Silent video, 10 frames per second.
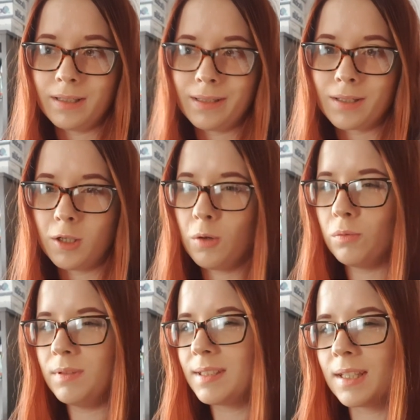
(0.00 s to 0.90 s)

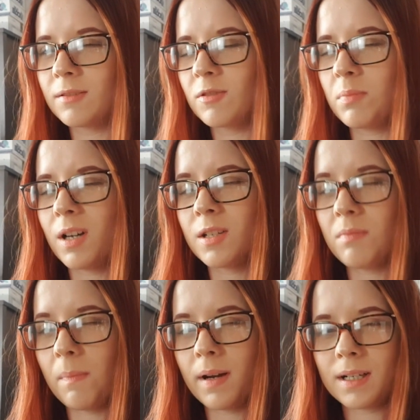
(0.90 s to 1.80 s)
slowly say goodbye to
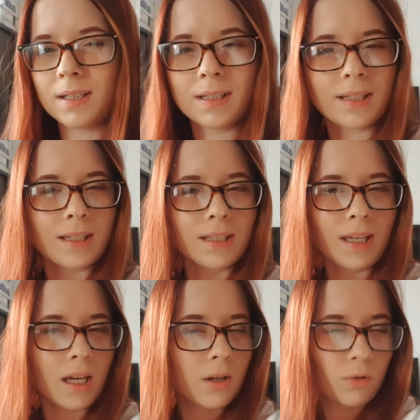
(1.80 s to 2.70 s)
my parents and
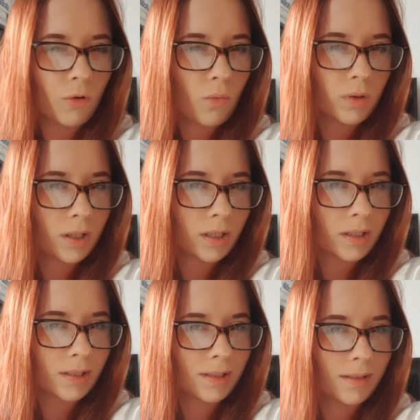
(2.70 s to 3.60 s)
get going, I
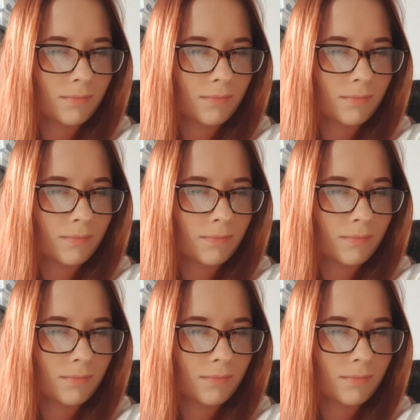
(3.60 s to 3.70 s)
guess.